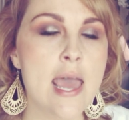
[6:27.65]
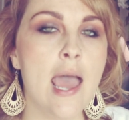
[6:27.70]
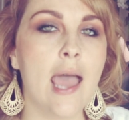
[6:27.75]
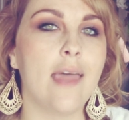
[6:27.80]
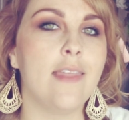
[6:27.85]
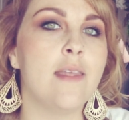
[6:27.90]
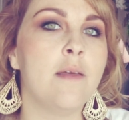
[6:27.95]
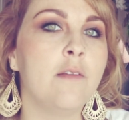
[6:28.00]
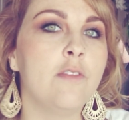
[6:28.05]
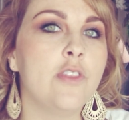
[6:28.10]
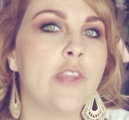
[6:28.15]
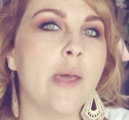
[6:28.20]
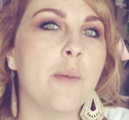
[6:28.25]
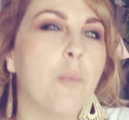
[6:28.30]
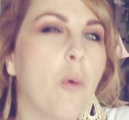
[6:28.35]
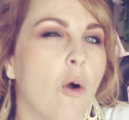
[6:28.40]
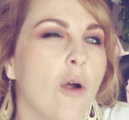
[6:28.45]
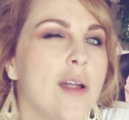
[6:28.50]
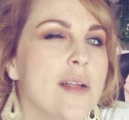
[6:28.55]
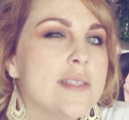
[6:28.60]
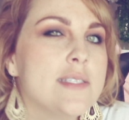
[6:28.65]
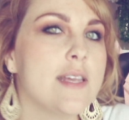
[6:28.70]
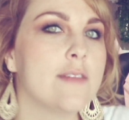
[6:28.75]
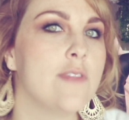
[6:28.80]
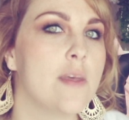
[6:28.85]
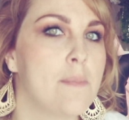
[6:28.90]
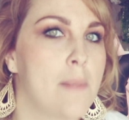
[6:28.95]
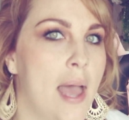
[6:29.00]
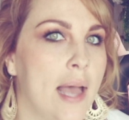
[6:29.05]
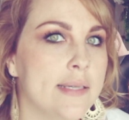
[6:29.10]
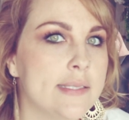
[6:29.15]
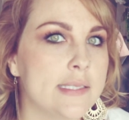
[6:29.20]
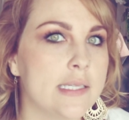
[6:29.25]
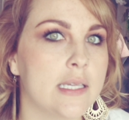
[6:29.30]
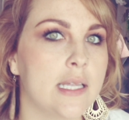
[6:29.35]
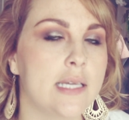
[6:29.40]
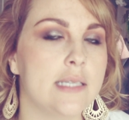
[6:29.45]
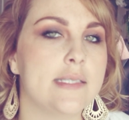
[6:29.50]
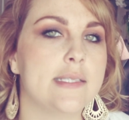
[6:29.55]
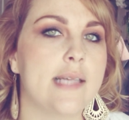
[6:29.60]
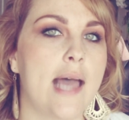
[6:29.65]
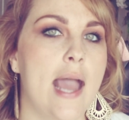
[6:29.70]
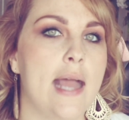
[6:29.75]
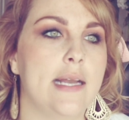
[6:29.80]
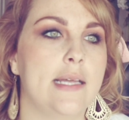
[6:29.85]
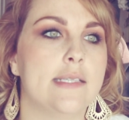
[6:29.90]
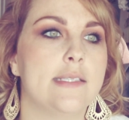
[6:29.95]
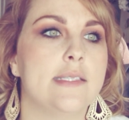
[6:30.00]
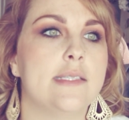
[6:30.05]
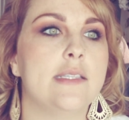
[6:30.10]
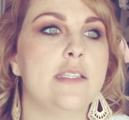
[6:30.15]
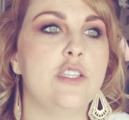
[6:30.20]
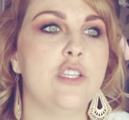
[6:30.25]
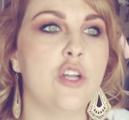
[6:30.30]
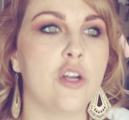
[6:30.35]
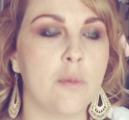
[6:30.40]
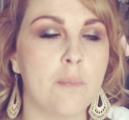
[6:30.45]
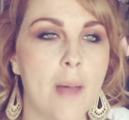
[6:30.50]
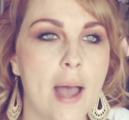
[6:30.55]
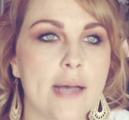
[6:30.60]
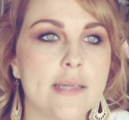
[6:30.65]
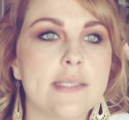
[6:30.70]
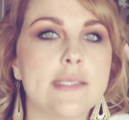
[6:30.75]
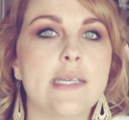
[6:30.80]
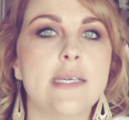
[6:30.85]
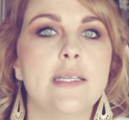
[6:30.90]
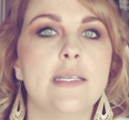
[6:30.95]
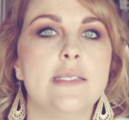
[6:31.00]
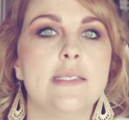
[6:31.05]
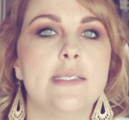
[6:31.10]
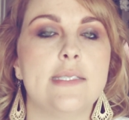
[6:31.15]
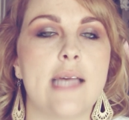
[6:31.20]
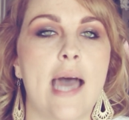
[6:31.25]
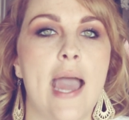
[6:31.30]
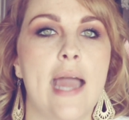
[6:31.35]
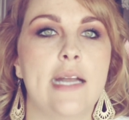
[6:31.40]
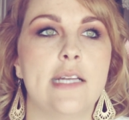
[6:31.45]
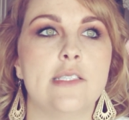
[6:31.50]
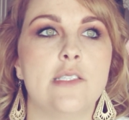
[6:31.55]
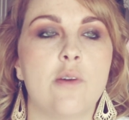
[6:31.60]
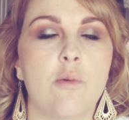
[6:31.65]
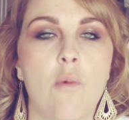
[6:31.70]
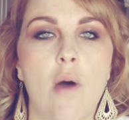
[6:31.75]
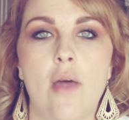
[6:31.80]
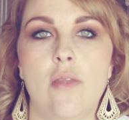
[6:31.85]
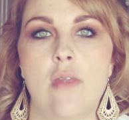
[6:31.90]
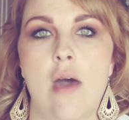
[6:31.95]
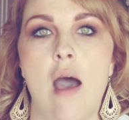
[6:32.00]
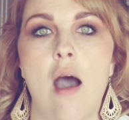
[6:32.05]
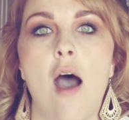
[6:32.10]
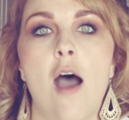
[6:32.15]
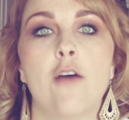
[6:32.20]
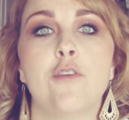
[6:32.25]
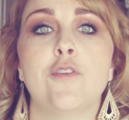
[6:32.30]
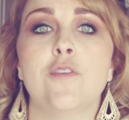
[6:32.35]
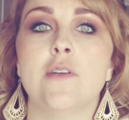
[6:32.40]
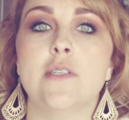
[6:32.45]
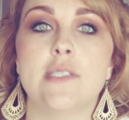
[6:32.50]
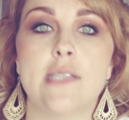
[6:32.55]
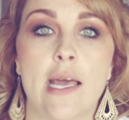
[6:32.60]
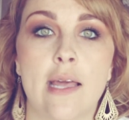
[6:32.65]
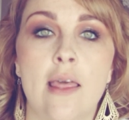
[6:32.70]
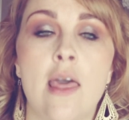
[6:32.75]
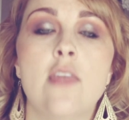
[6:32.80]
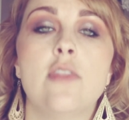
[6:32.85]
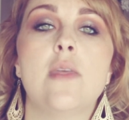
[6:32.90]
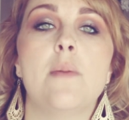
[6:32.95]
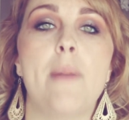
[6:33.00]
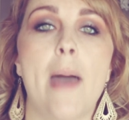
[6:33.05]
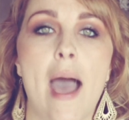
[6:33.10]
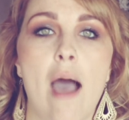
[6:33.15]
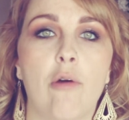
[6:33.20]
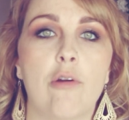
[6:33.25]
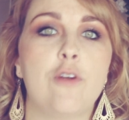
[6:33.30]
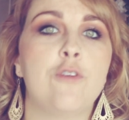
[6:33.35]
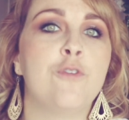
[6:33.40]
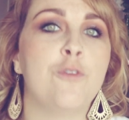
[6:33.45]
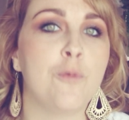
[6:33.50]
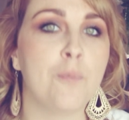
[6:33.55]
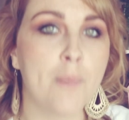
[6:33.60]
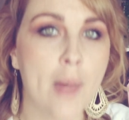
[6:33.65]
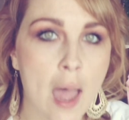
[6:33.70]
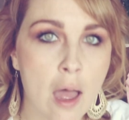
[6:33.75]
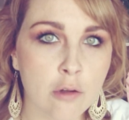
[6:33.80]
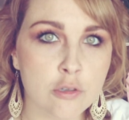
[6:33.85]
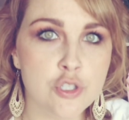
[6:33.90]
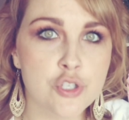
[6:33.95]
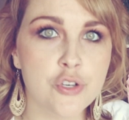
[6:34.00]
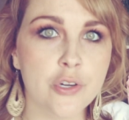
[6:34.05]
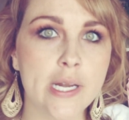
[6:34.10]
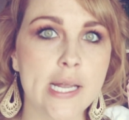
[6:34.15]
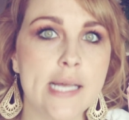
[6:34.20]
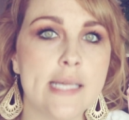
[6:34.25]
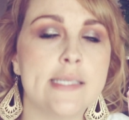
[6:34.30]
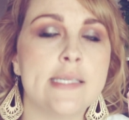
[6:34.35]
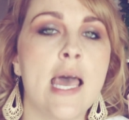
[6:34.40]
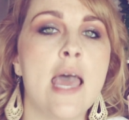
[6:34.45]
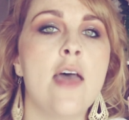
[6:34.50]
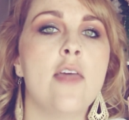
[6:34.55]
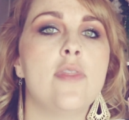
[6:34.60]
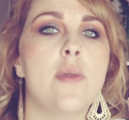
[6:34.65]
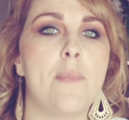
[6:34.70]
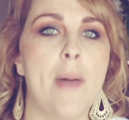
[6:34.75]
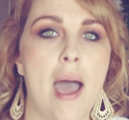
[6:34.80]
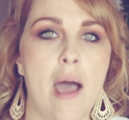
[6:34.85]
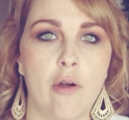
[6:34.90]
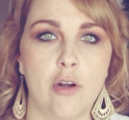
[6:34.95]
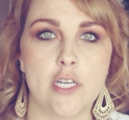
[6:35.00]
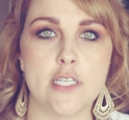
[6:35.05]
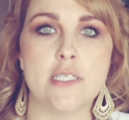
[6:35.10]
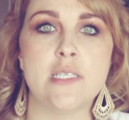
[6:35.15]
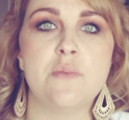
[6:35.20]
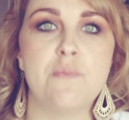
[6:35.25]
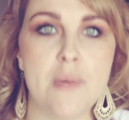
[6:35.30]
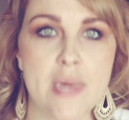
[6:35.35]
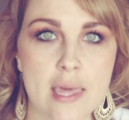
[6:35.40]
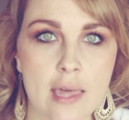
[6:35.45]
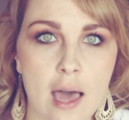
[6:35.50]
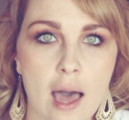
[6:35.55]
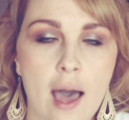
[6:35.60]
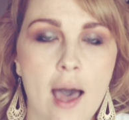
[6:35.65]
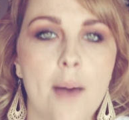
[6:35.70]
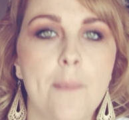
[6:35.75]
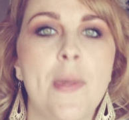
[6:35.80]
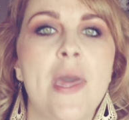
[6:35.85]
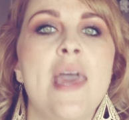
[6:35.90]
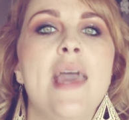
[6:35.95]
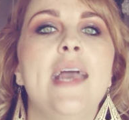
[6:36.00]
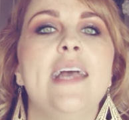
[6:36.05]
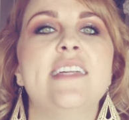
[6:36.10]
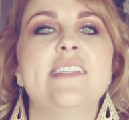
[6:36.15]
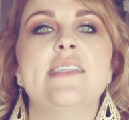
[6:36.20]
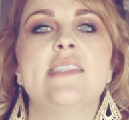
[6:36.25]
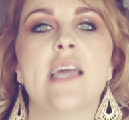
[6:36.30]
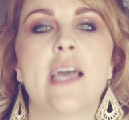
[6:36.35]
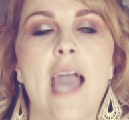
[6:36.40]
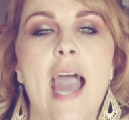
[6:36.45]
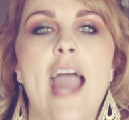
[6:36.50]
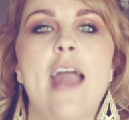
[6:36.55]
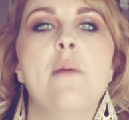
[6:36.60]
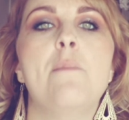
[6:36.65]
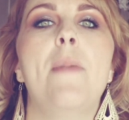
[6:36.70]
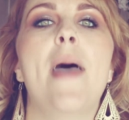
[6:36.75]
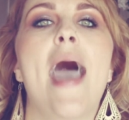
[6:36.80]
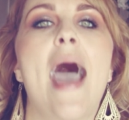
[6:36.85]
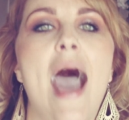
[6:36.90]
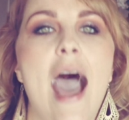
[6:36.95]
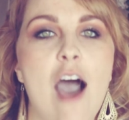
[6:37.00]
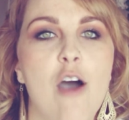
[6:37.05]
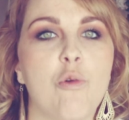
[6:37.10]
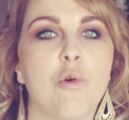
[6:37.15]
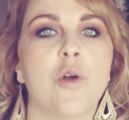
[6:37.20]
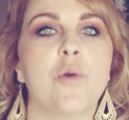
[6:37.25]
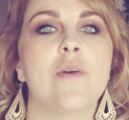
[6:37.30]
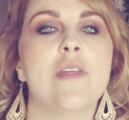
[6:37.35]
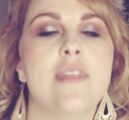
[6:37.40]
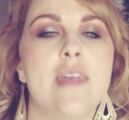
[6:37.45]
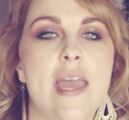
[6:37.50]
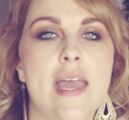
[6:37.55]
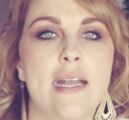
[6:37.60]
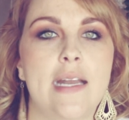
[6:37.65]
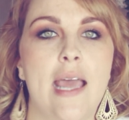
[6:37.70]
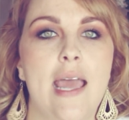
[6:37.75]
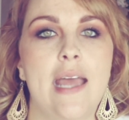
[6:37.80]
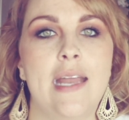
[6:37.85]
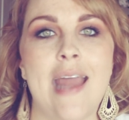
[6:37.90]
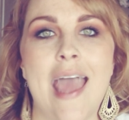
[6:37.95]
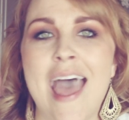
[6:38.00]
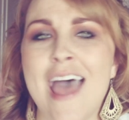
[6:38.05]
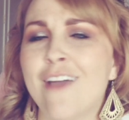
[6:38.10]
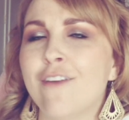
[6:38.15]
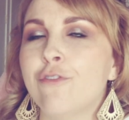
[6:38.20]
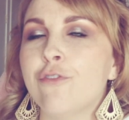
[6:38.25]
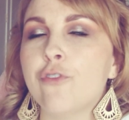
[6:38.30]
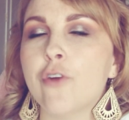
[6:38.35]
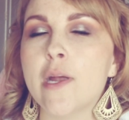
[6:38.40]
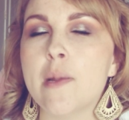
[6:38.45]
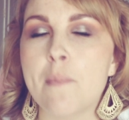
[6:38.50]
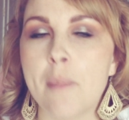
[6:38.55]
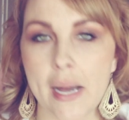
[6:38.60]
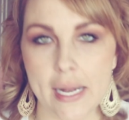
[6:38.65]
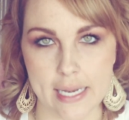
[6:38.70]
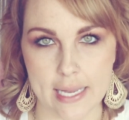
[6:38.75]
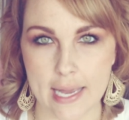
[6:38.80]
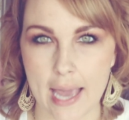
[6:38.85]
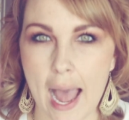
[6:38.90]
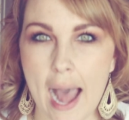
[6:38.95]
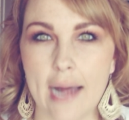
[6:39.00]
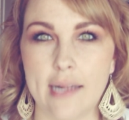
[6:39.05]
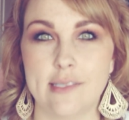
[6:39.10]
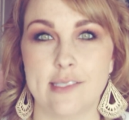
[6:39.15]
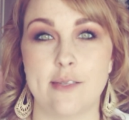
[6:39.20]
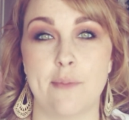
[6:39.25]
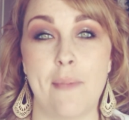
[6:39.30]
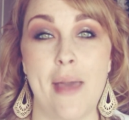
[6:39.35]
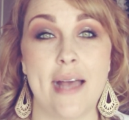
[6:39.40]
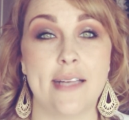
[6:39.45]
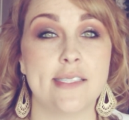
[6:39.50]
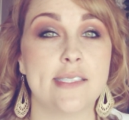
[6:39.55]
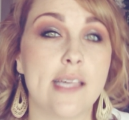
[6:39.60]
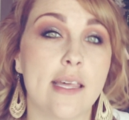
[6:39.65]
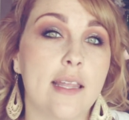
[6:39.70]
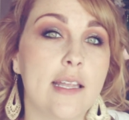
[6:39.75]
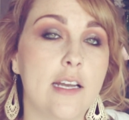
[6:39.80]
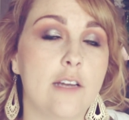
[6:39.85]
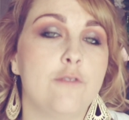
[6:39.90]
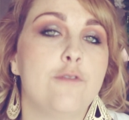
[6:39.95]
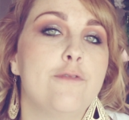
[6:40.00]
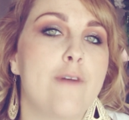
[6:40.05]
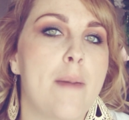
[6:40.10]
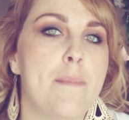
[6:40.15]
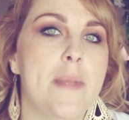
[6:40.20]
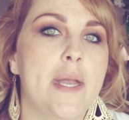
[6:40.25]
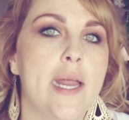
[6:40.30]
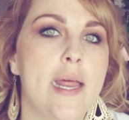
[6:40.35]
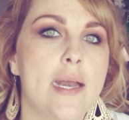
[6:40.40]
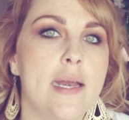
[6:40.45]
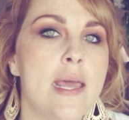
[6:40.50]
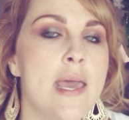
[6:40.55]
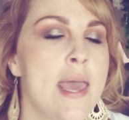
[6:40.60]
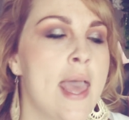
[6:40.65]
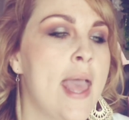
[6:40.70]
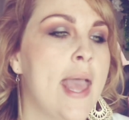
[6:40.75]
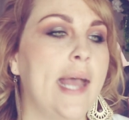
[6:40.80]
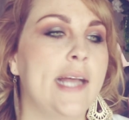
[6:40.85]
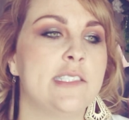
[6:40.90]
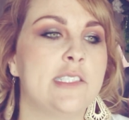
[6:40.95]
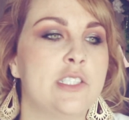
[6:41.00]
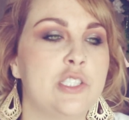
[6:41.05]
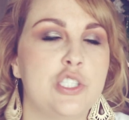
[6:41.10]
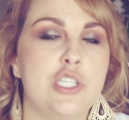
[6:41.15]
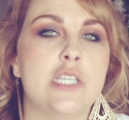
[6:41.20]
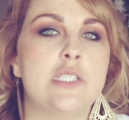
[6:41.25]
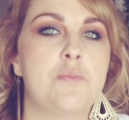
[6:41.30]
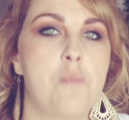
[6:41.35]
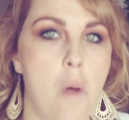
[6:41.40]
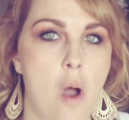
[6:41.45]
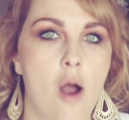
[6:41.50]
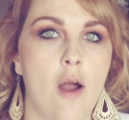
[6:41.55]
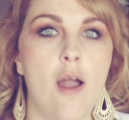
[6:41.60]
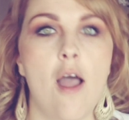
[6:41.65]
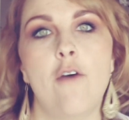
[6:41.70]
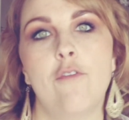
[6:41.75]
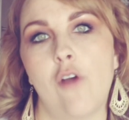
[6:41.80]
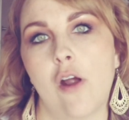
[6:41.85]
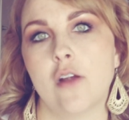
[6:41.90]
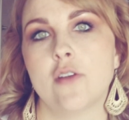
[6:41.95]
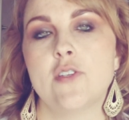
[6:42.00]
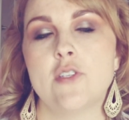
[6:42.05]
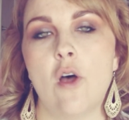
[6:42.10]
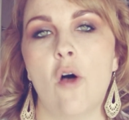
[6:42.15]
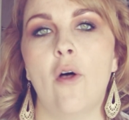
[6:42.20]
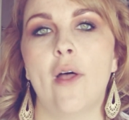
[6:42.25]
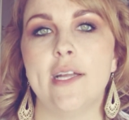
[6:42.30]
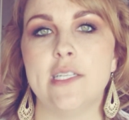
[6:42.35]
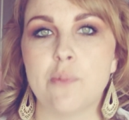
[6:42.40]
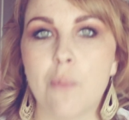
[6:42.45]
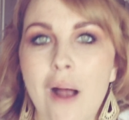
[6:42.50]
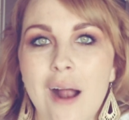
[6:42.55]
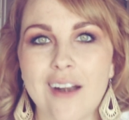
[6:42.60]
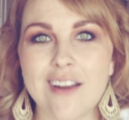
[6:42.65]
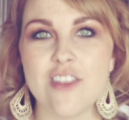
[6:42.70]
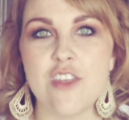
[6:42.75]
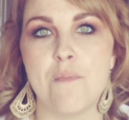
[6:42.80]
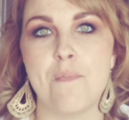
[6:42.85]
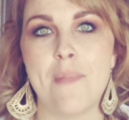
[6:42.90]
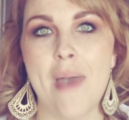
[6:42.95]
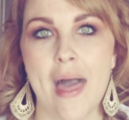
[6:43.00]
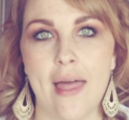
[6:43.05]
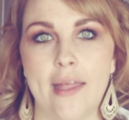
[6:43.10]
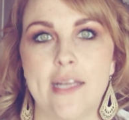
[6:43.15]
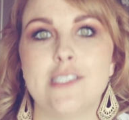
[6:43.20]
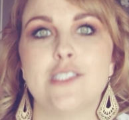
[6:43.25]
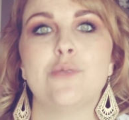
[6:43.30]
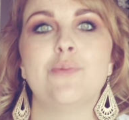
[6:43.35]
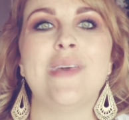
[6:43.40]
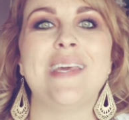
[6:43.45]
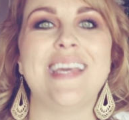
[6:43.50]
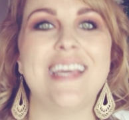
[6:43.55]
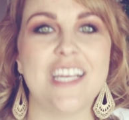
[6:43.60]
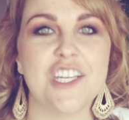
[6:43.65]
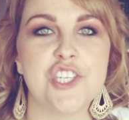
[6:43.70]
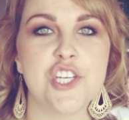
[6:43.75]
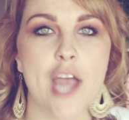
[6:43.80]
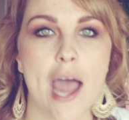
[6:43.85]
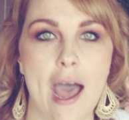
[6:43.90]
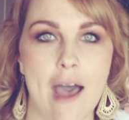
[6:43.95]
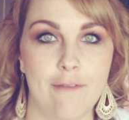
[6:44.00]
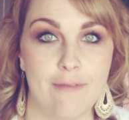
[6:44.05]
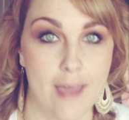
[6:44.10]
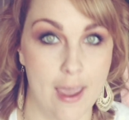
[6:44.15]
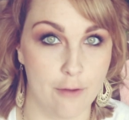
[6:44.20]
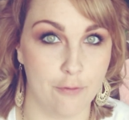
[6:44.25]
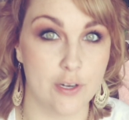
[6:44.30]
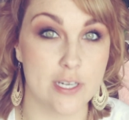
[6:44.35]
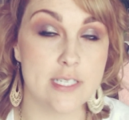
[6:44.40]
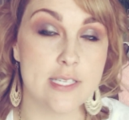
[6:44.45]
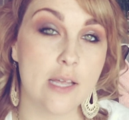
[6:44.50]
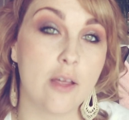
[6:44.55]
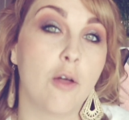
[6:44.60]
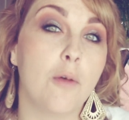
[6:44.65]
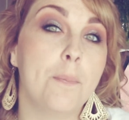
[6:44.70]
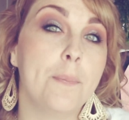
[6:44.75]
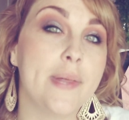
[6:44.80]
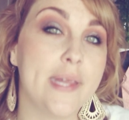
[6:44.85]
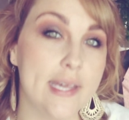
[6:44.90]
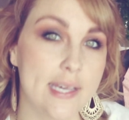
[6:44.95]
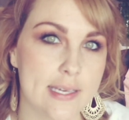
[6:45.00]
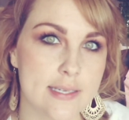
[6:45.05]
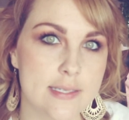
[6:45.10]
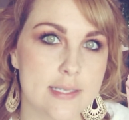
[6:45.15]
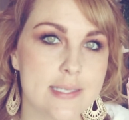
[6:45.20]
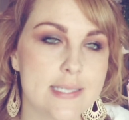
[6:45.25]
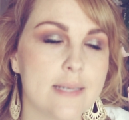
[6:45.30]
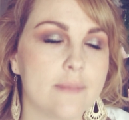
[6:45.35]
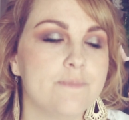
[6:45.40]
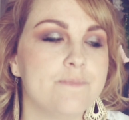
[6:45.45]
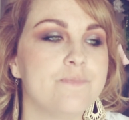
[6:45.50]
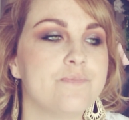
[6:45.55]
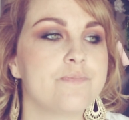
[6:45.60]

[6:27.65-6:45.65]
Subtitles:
And the importance of the masculine side is your masculine side is the one that offers like the power for boundaries, the power to speak up, is the kind of power within it. And everybody has the masculine and feminine. It's just part of our soul. It's part of the balance. We each have every single piece.